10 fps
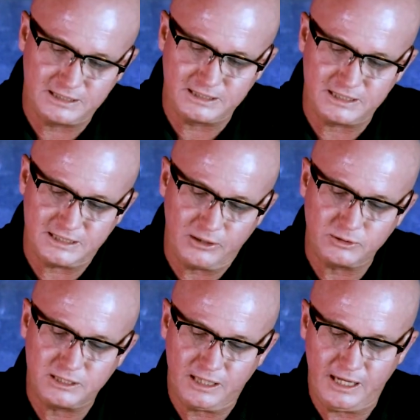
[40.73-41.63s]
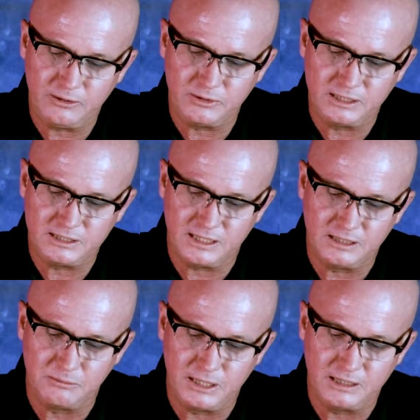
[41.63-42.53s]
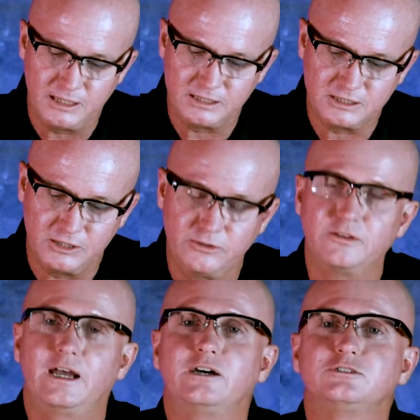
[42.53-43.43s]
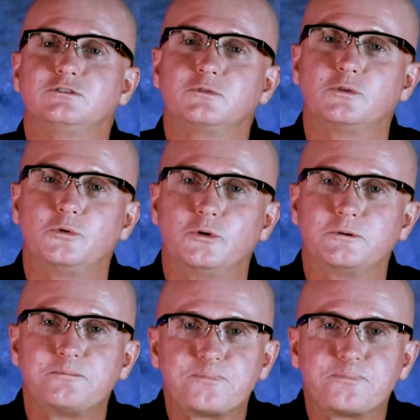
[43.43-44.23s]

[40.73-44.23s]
He says, I was glad when they said to me, let us go to the house of the Lord.